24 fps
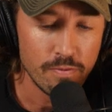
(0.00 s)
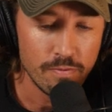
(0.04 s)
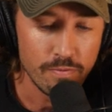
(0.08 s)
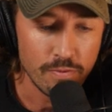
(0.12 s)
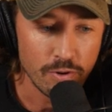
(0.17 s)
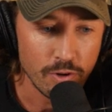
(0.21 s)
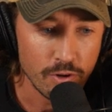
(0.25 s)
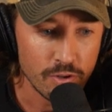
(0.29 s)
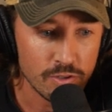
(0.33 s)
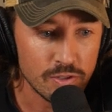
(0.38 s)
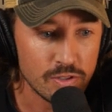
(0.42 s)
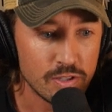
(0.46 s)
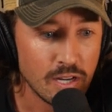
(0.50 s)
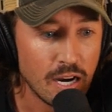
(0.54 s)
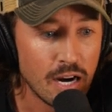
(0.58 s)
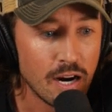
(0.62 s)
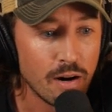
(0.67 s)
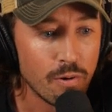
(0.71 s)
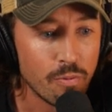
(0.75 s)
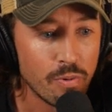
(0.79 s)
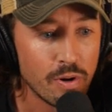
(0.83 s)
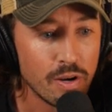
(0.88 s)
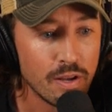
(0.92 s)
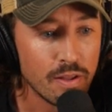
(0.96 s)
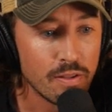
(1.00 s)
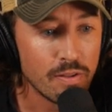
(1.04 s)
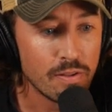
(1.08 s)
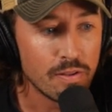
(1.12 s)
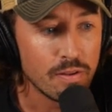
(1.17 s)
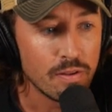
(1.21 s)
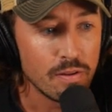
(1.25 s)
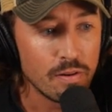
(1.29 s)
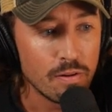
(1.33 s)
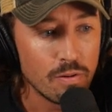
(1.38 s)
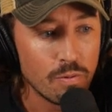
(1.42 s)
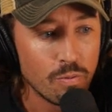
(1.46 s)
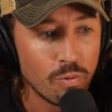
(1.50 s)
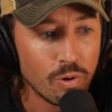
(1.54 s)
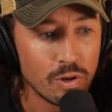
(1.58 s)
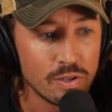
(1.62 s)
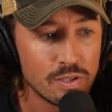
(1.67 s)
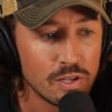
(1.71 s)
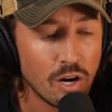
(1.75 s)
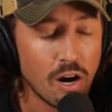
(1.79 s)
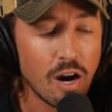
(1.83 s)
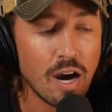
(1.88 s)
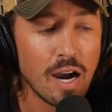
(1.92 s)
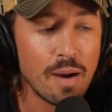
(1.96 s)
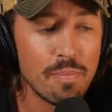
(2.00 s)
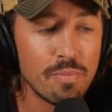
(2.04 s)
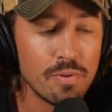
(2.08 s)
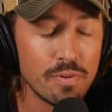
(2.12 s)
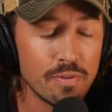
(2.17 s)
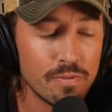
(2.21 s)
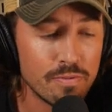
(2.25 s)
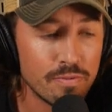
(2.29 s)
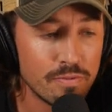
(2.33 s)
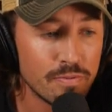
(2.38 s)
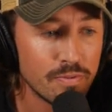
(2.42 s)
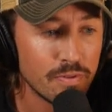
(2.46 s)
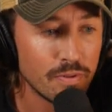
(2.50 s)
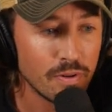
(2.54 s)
first start with what type of